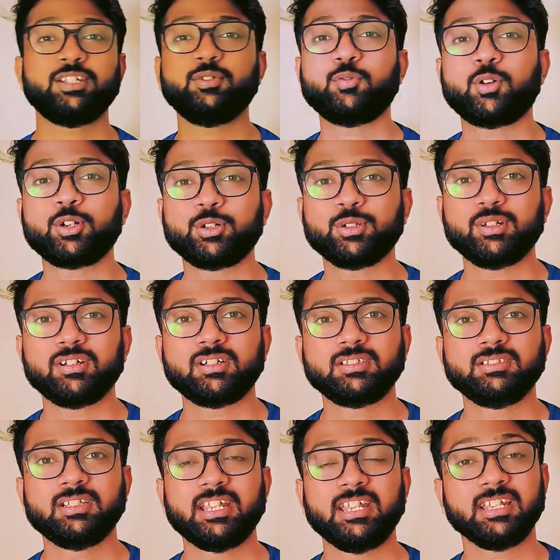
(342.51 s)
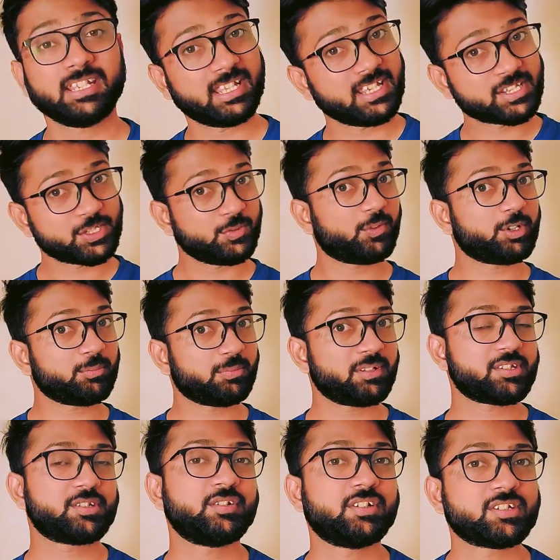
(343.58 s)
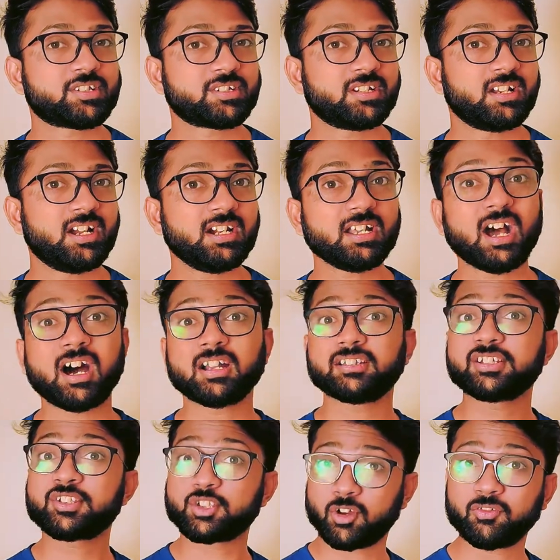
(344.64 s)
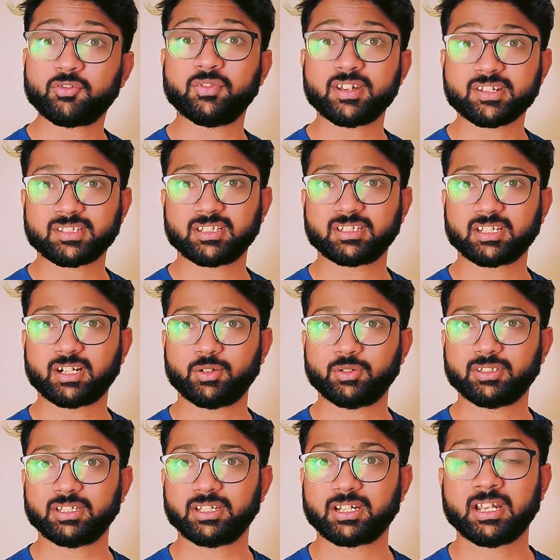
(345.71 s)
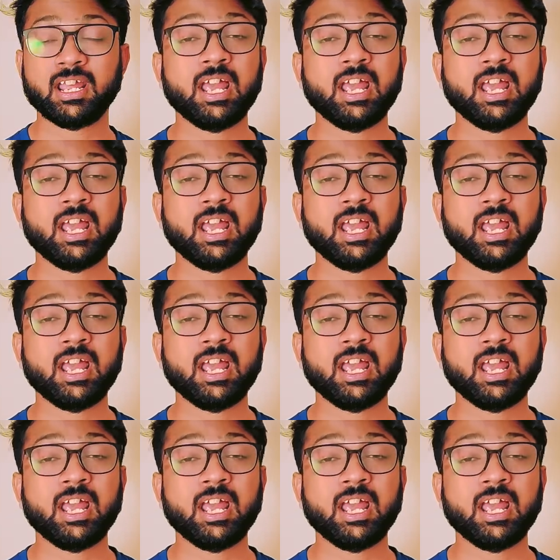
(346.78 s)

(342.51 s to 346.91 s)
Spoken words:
thing that you want to learn in case you want to pursue digital art are the softwares that are out